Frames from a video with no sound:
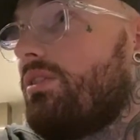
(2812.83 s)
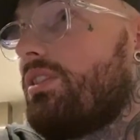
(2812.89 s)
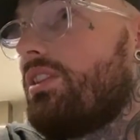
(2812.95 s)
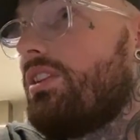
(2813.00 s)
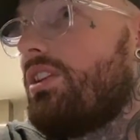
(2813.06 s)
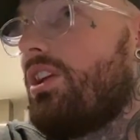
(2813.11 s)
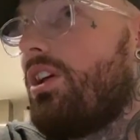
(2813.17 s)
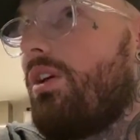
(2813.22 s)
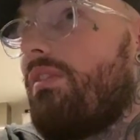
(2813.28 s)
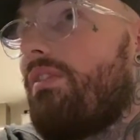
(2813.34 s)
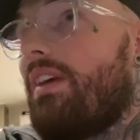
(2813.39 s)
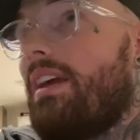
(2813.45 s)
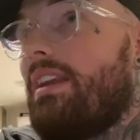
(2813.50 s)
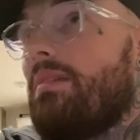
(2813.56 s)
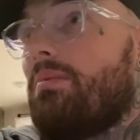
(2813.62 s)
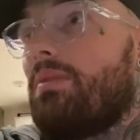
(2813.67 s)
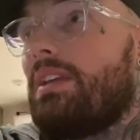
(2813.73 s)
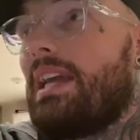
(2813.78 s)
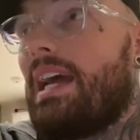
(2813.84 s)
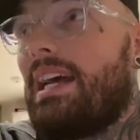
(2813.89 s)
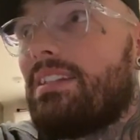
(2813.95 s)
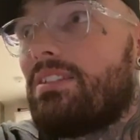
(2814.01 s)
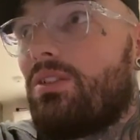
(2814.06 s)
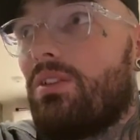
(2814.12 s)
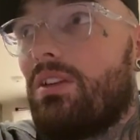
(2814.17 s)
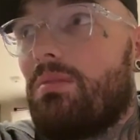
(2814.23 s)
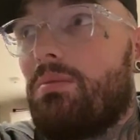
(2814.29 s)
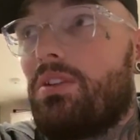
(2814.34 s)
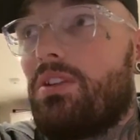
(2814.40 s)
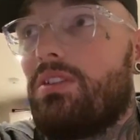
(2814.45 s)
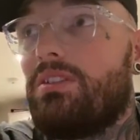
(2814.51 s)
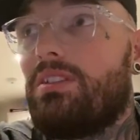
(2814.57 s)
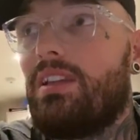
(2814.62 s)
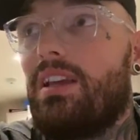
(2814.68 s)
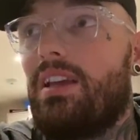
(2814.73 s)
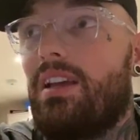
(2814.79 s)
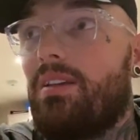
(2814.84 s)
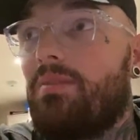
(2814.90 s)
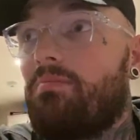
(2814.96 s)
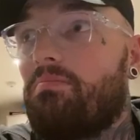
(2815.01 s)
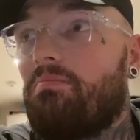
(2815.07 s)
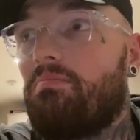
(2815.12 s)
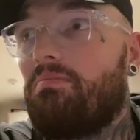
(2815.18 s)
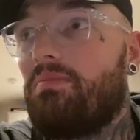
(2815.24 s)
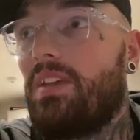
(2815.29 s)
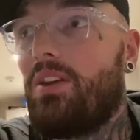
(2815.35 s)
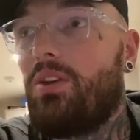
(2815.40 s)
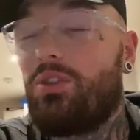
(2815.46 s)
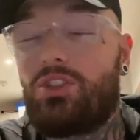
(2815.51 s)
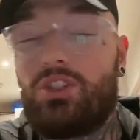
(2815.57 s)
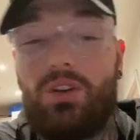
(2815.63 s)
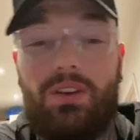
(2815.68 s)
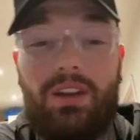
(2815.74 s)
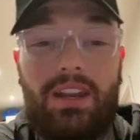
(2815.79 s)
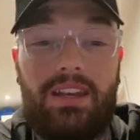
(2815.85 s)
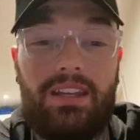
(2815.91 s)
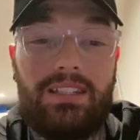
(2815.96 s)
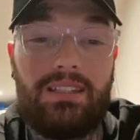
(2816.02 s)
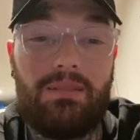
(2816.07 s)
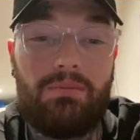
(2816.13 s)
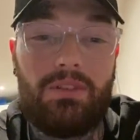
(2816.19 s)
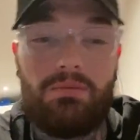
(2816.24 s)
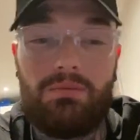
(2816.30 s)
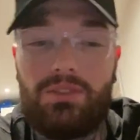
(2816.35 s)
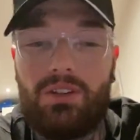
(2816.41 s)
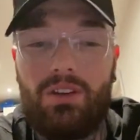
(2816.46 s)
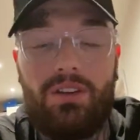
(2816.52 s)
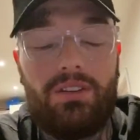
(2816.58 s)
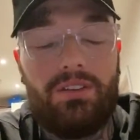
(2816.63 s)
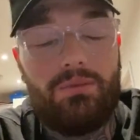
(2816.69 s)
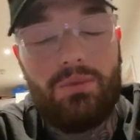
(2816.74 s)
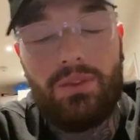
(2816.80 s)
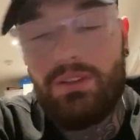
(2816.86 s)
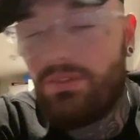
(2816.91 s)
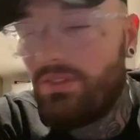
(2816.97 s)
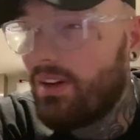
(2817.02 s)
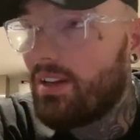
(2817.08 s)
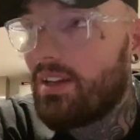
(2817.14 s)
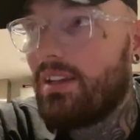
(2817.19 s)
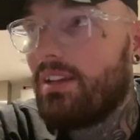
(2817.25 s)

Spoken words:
know if anybody has got it, because they're not showing any symptoms. So we're fuck it.